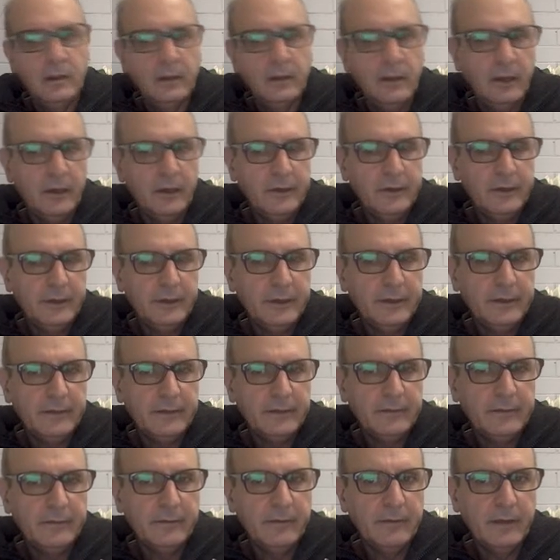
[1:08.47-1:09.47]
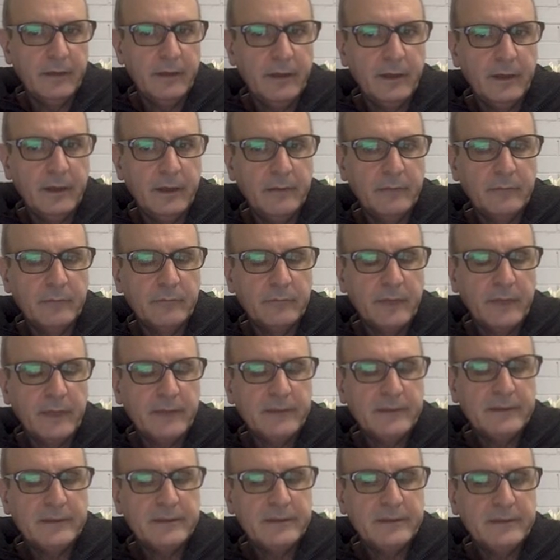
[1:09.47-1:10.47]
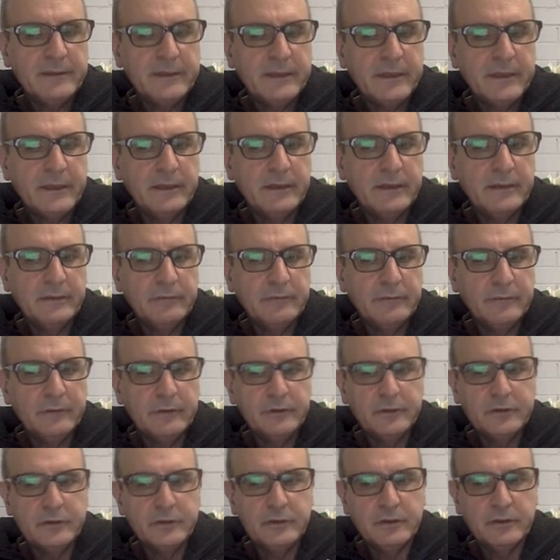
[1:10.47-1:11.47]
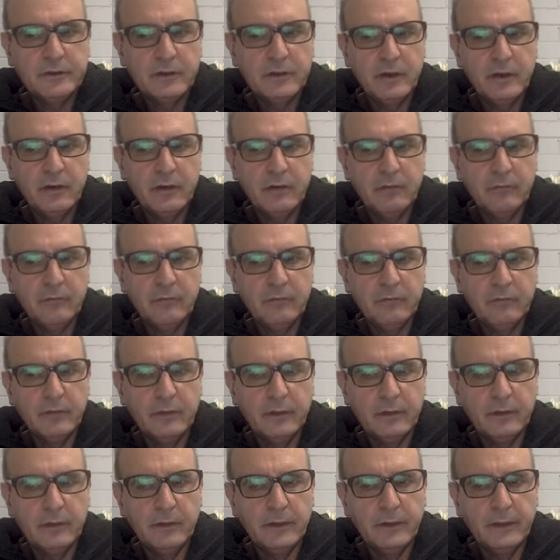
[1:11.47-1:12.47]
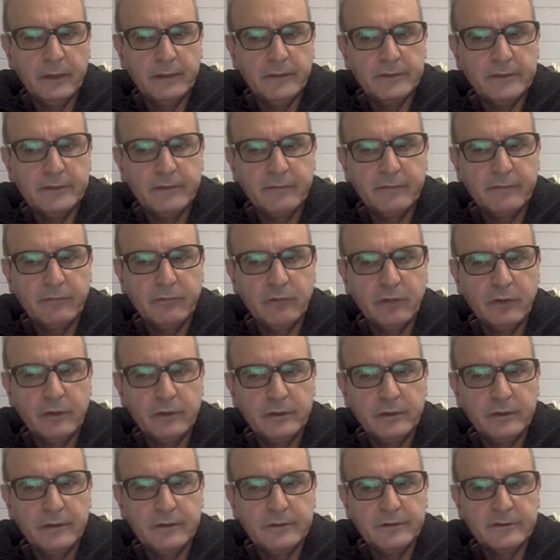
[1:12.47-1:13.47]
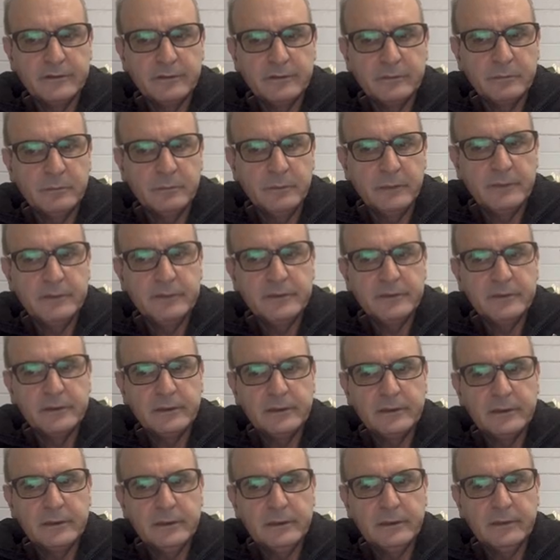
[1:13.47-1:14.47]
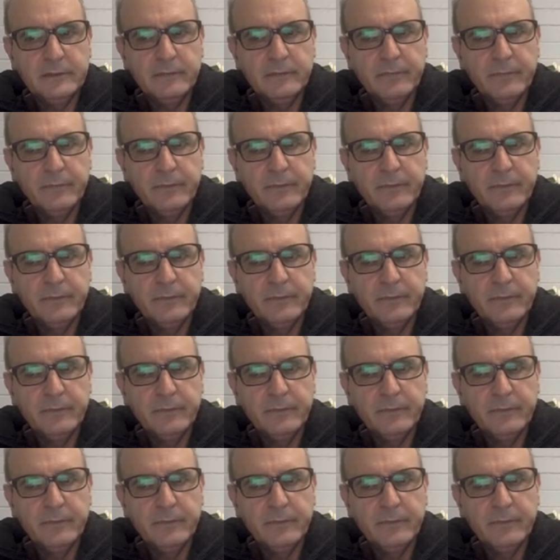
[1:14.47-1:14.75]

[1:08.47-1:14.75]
okay um, that is the definition of uh, x and y intercept basically